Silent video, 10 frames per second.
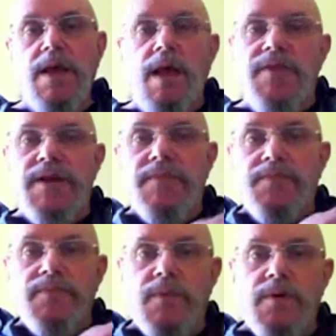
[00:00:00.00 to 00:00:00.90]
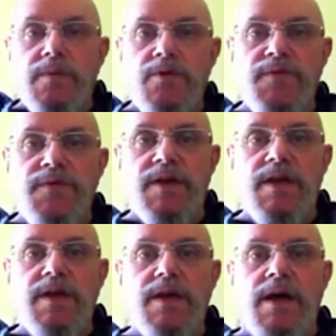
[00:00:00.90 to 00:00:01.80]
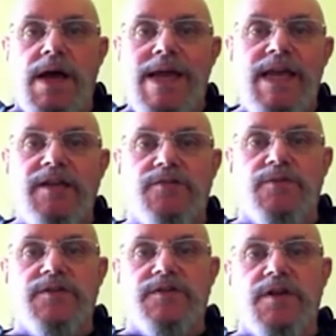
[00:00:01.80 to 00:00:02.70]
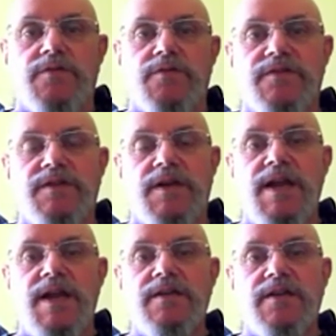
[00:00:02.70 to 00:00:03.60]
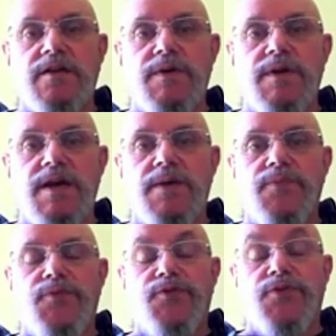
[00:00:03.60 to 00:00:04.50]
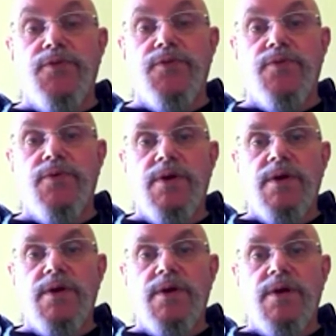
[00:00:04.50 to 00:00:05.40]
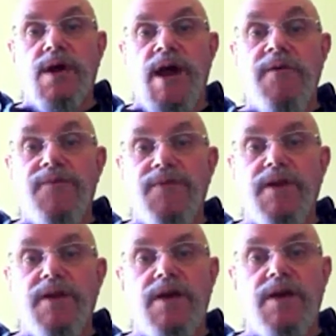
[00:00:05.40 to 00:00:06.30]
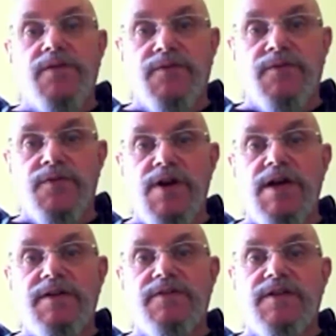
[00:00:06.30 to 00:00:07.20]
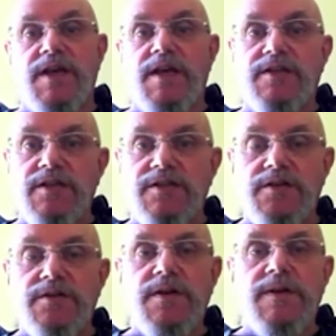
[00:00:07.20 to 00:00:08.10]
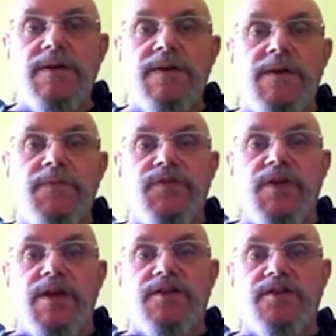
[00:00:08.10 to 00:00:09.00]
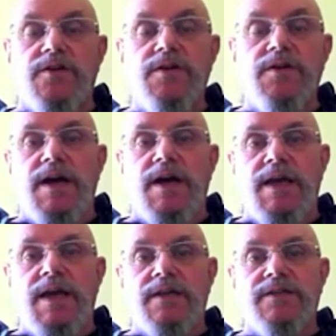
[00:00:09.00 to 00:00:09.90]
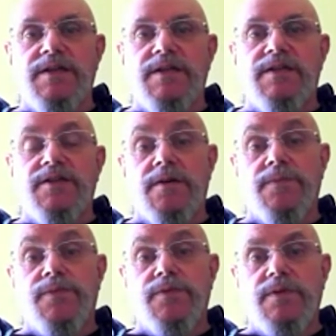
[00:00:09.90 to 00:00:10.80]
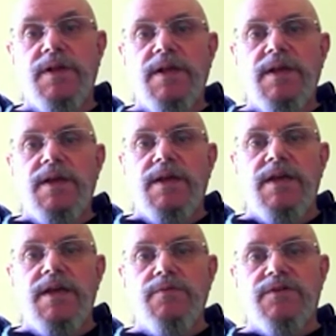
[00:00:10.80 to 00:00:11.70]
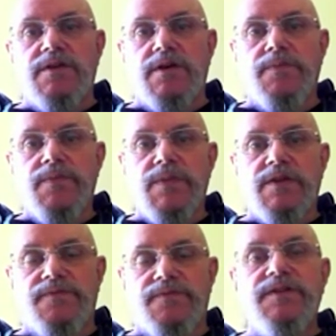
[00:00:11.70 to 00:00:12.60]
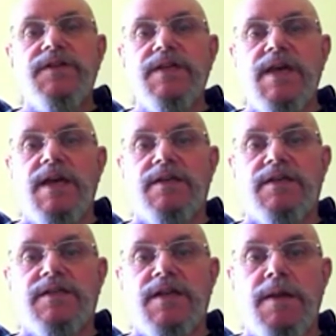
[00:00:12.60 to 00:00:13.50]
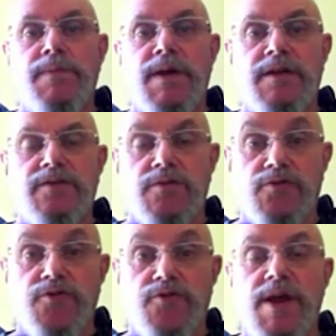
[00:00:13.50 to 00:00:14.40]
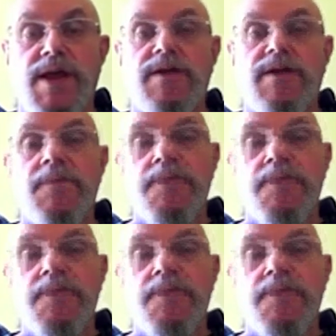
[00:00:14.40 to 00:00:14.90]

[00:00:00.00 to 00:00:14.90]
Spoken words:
And then moving eastwards across the Atlantic, we come to Africa, and there's a variety of states. Just to take Songhai as an example, here was a sophisticated state based on trade